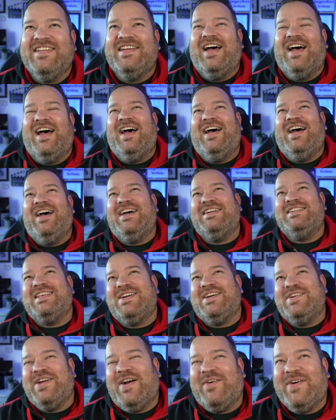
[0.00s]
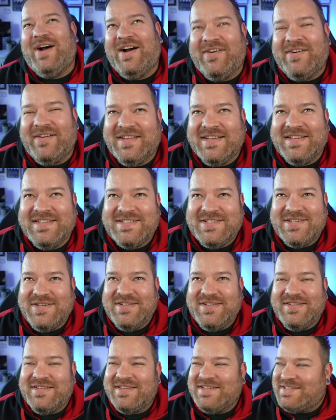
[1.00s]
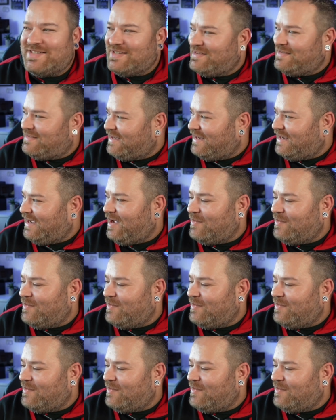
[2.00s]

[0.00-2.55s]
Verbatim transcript: I tell you, well, there's two things.